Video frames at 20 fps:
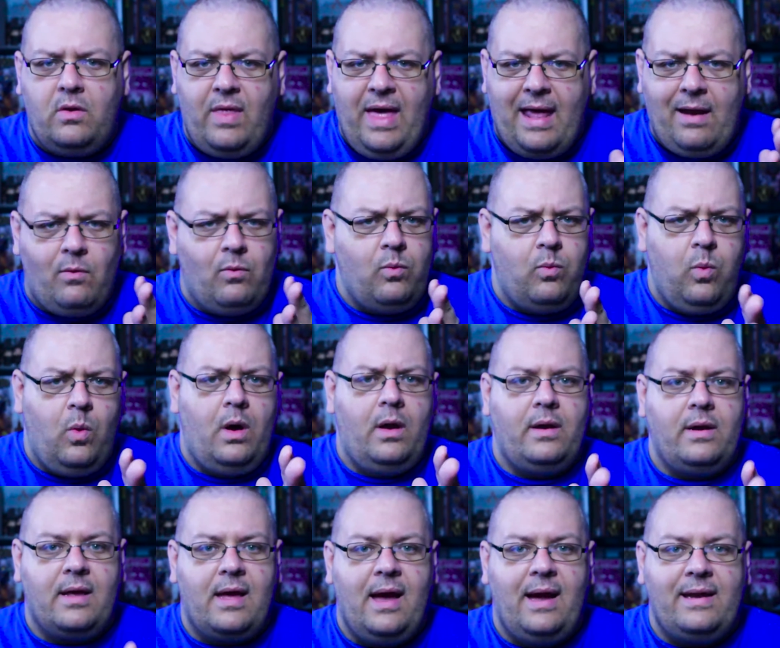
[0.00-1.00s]
that
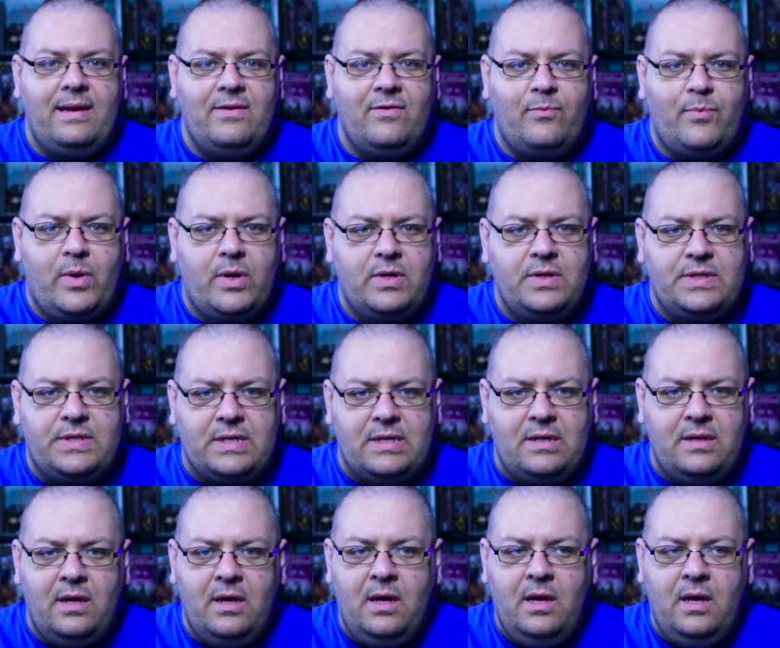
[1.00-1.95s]
one kind of person,